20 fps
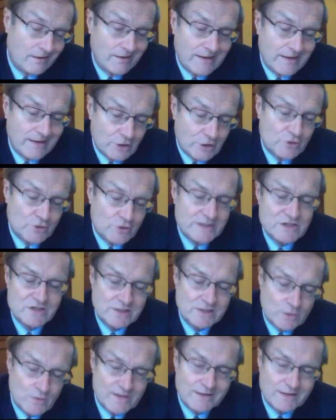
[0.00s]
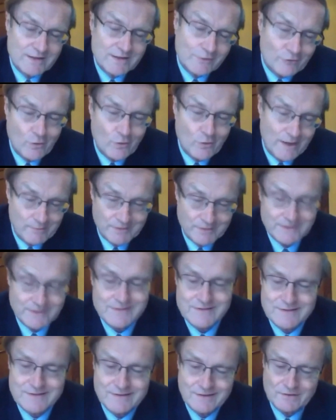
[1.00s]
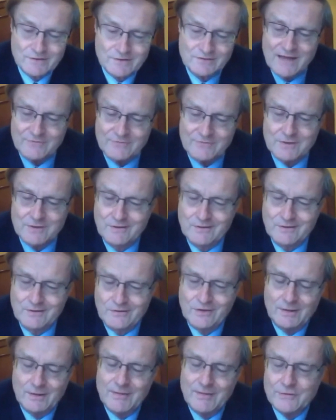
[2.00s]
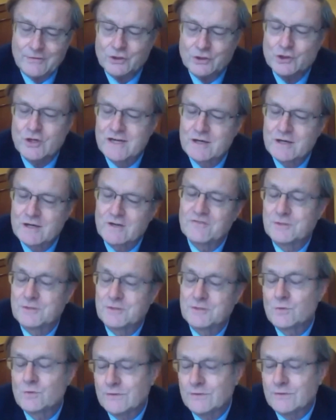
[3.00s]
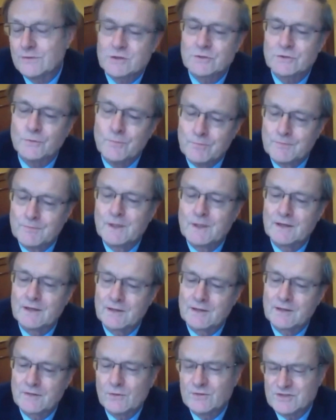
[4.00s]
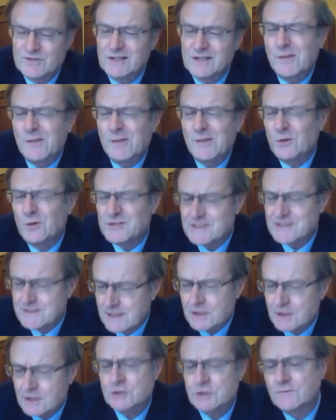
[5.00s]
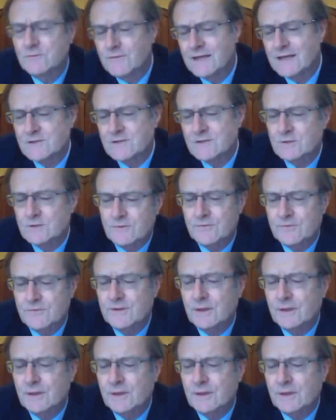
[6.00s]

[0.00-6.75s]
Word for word: increase liquidity requirements, and then you have to think about the trade-off between the two. And I think we'll see a lot more discussion of that sort of